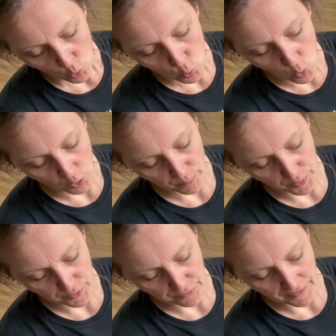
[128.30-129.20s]

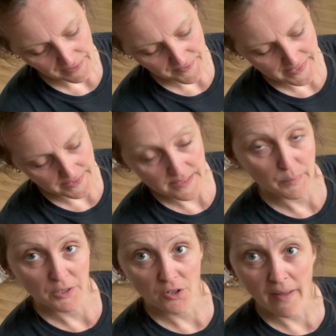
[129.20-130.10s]
1.5
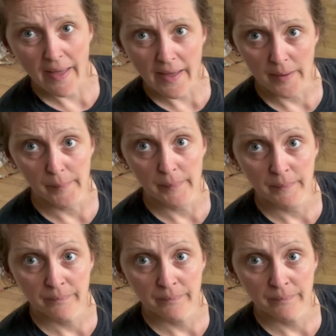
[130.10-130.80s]
centimeter hem